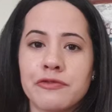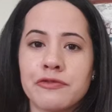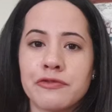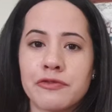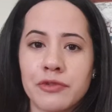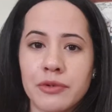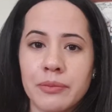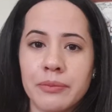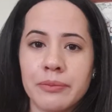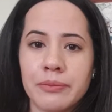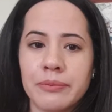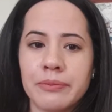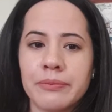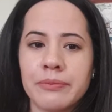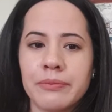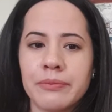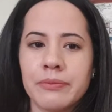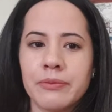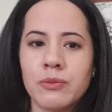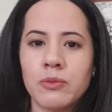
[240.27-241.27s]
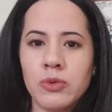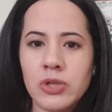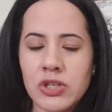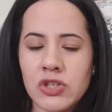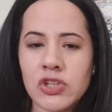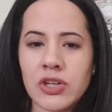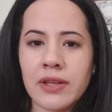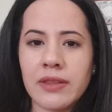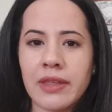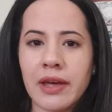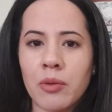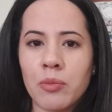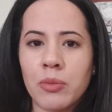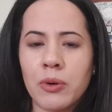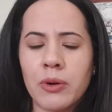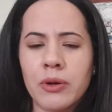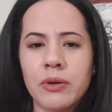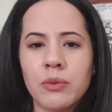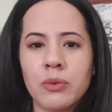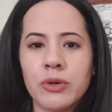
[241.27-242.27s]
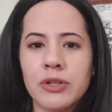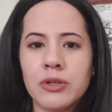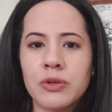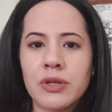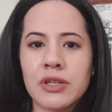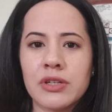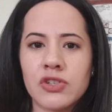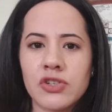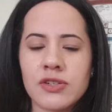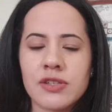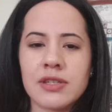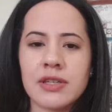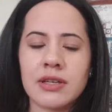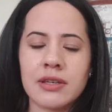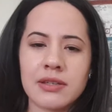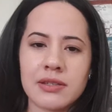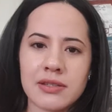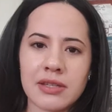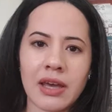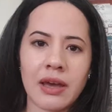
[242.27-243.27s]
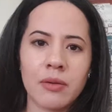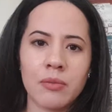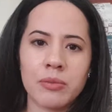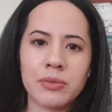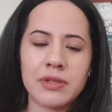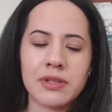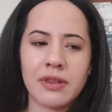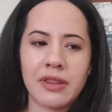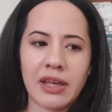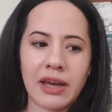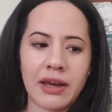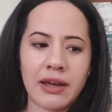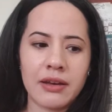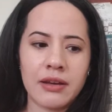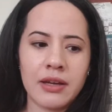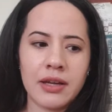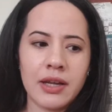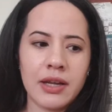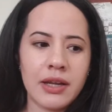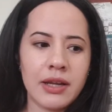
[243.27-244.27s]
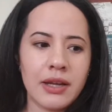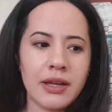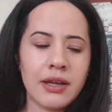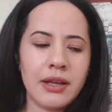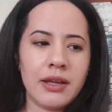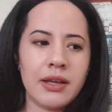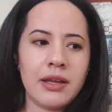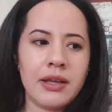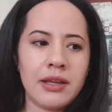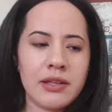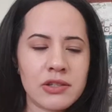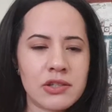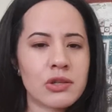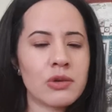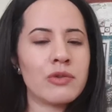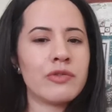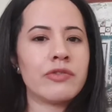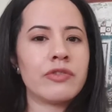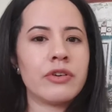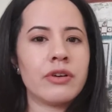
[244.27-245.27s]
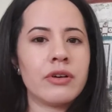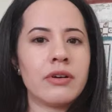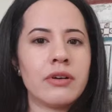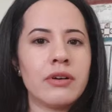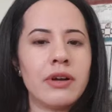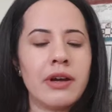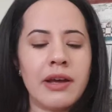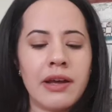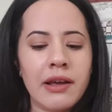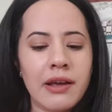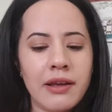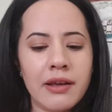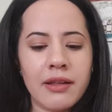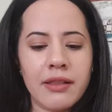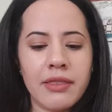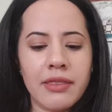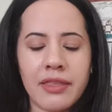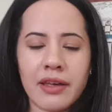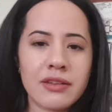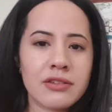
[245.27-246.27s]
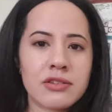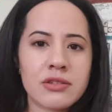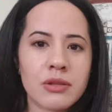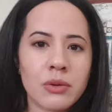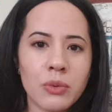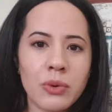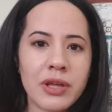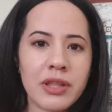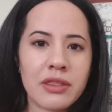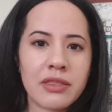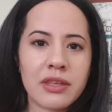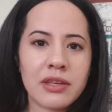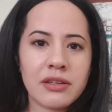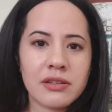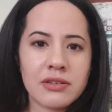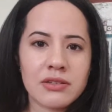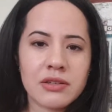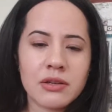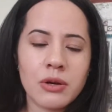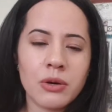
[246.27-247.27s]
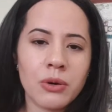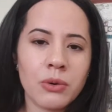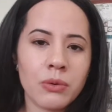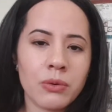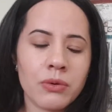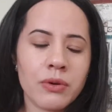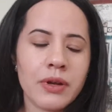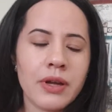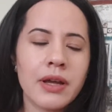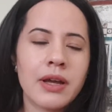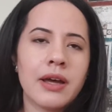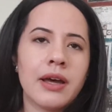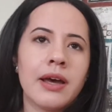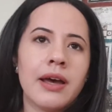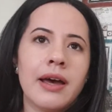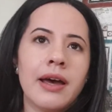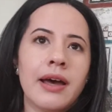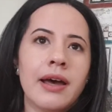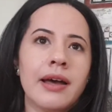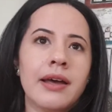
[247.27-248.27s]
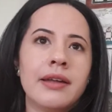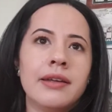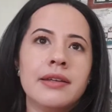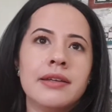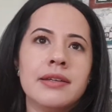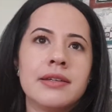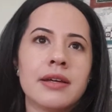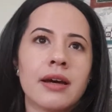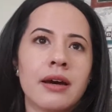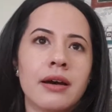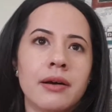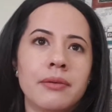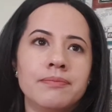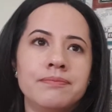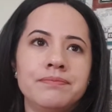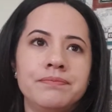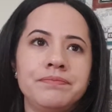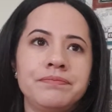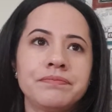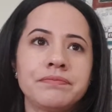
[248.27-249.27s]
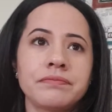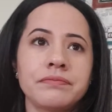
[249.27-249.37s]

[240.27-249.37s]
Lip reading: from reaching that point where you can just accept that it's over and that's the way things go. And